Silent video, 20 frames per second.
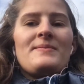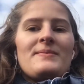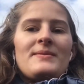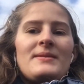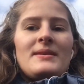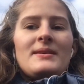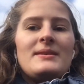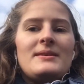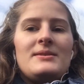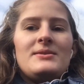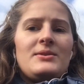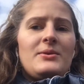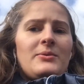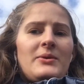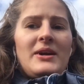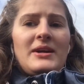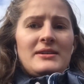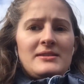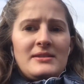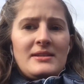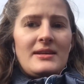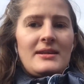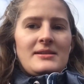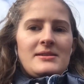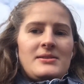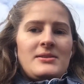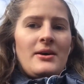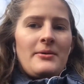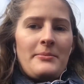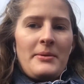it's so weird. It's like a
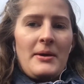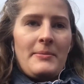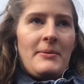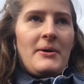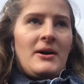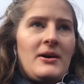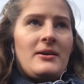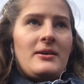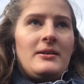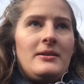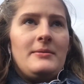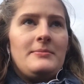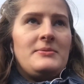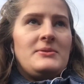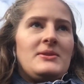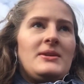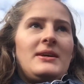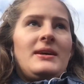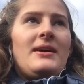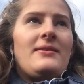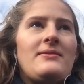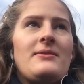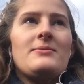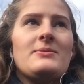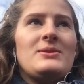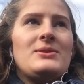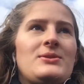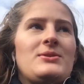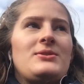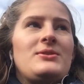zombie apocalypse. Like,
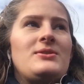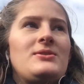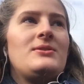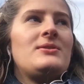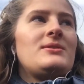everyone's just...